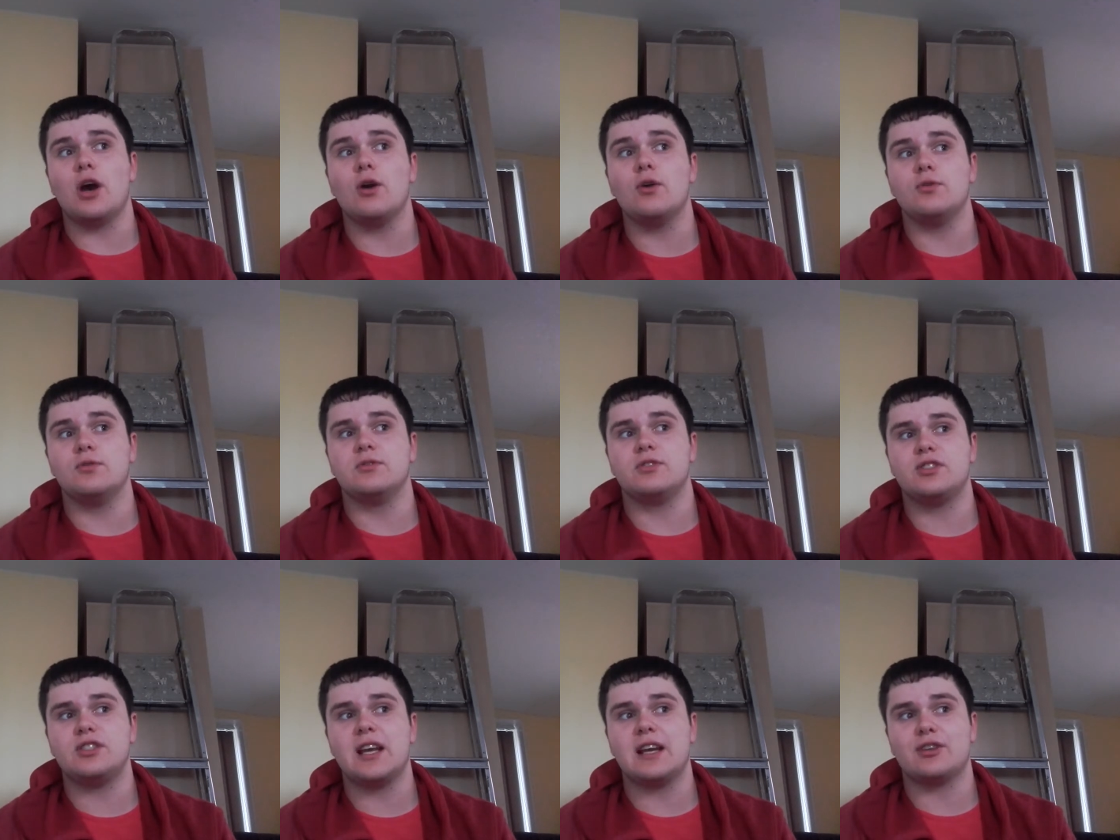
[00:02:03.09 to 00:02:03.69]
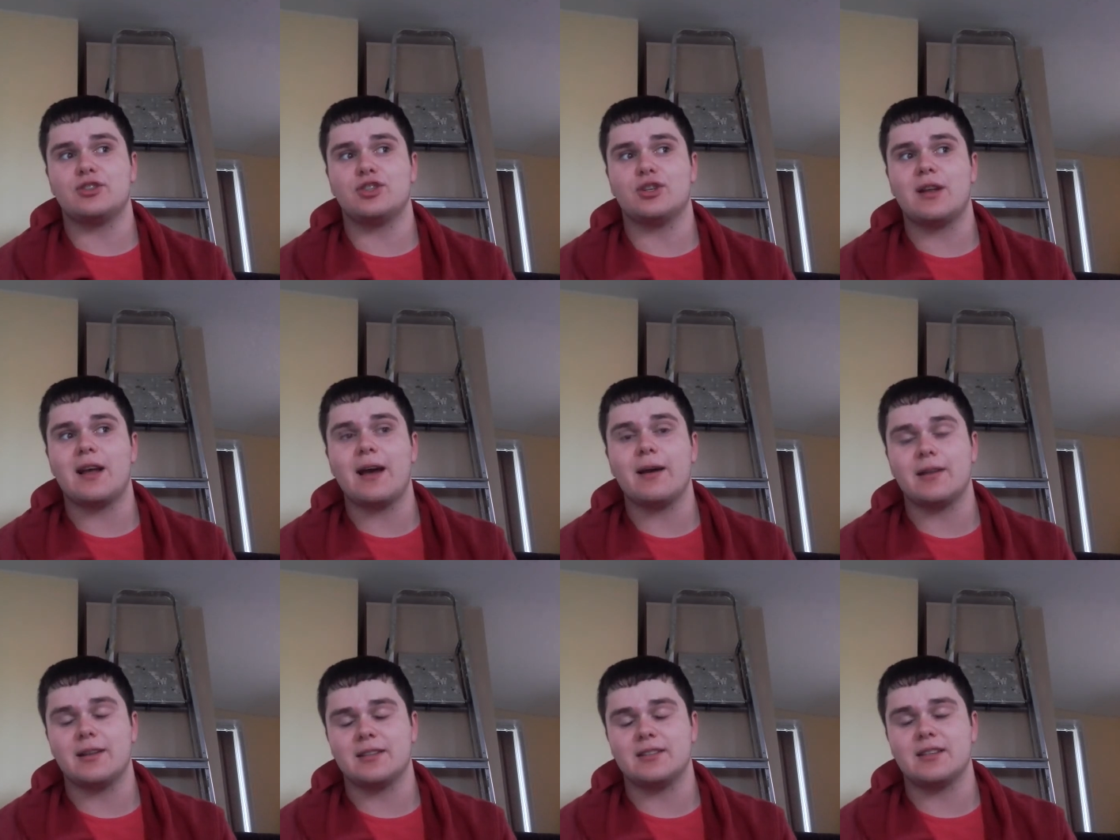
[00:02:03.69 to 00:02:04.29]
own
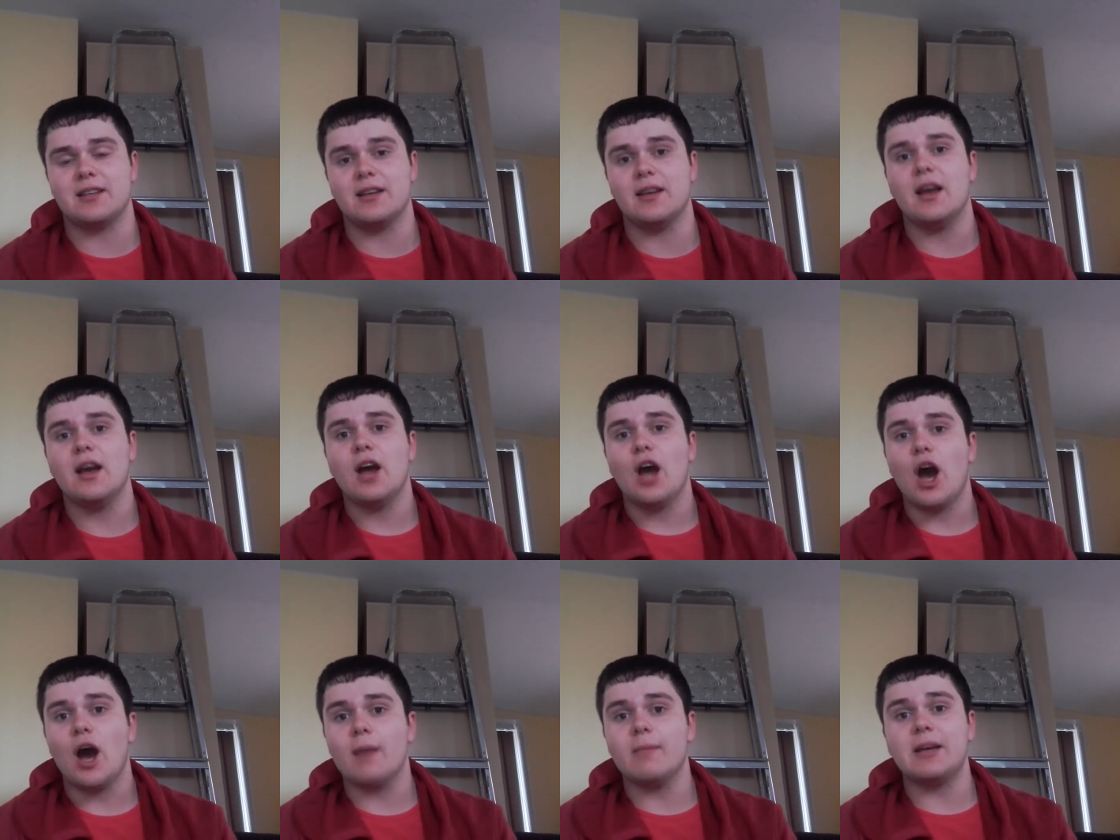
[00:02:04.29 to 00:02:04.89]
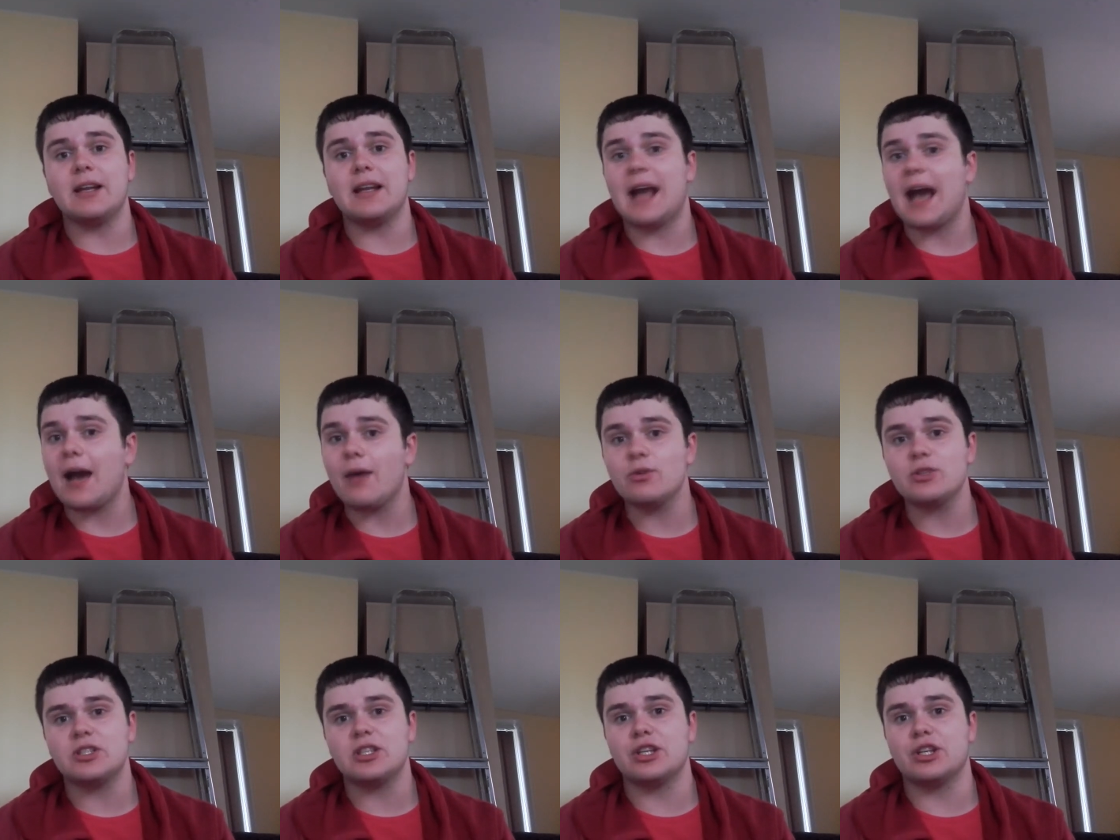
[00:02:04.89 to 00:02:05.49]
sexuality. I mean,
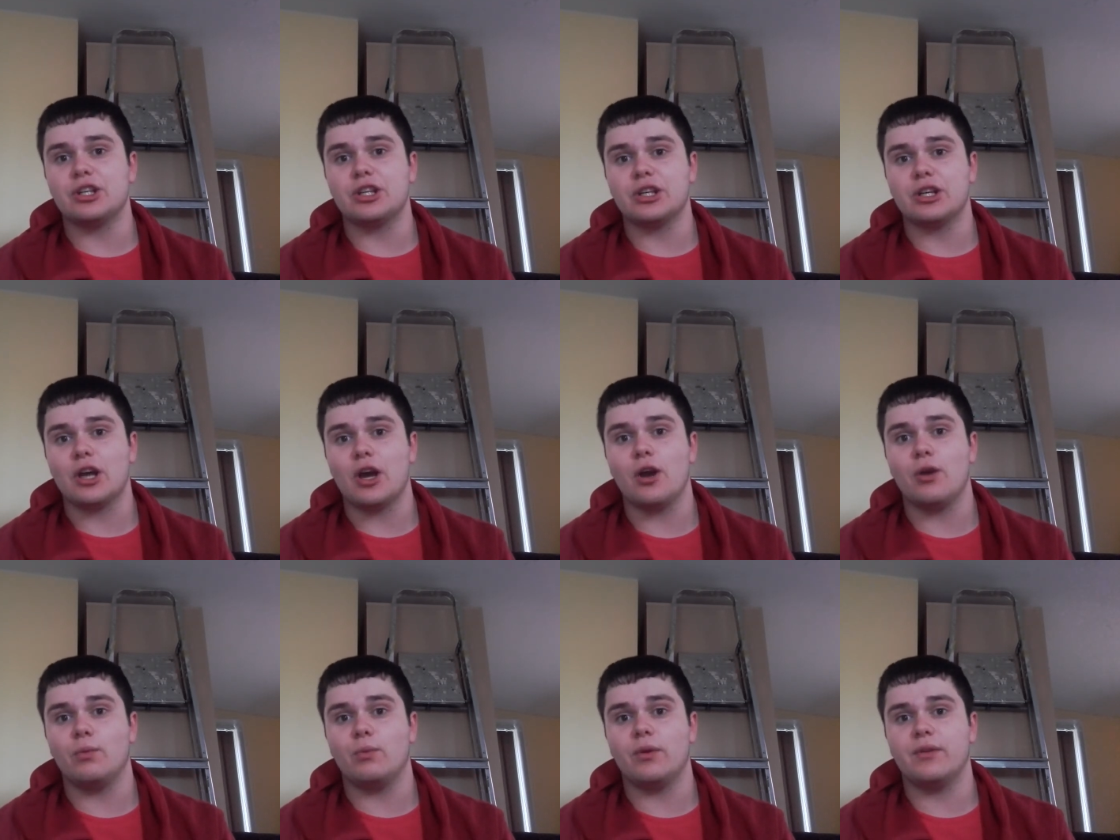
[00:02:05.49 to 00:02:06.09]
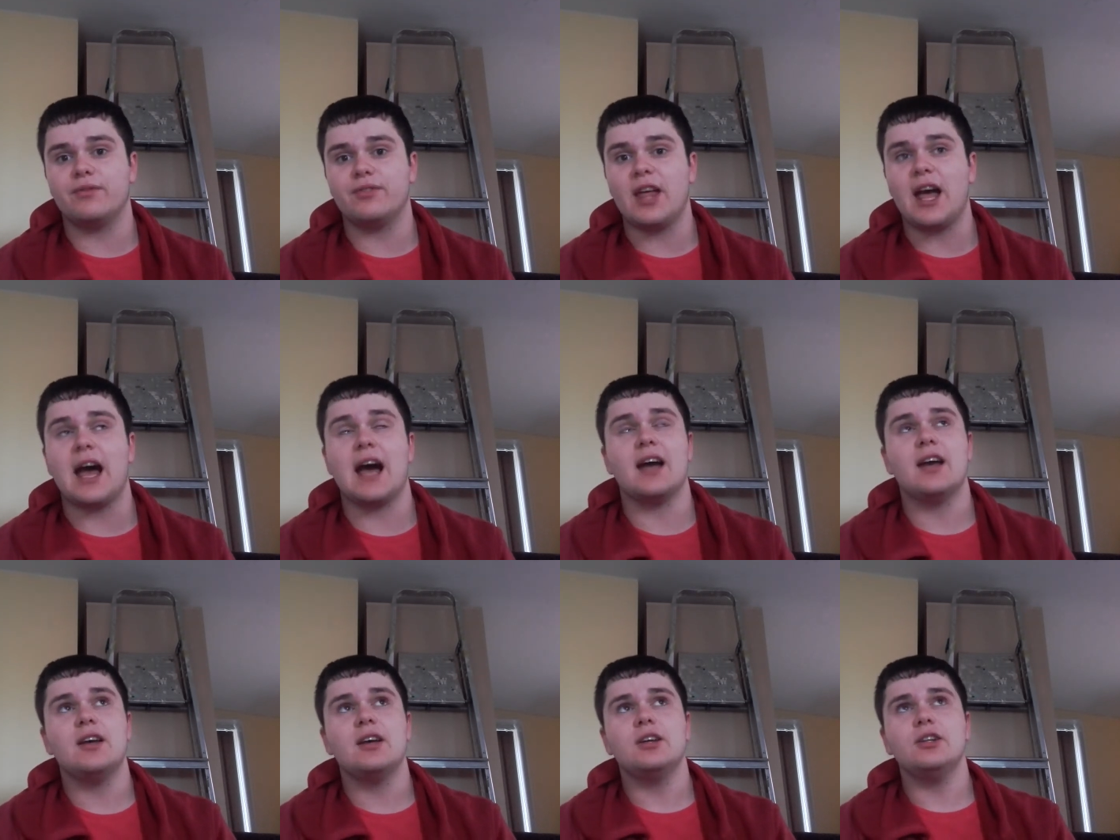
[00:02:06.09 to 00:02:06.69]
how is he going to cope with
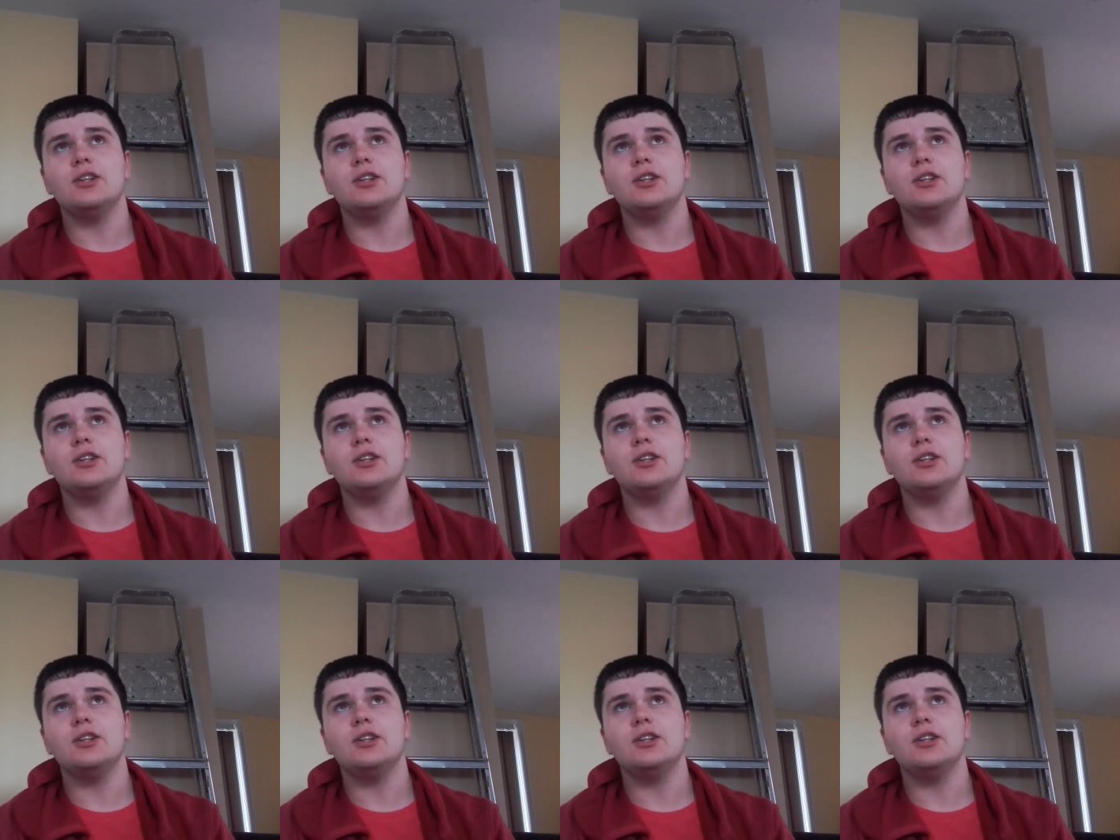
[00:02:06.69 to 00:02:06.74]
that?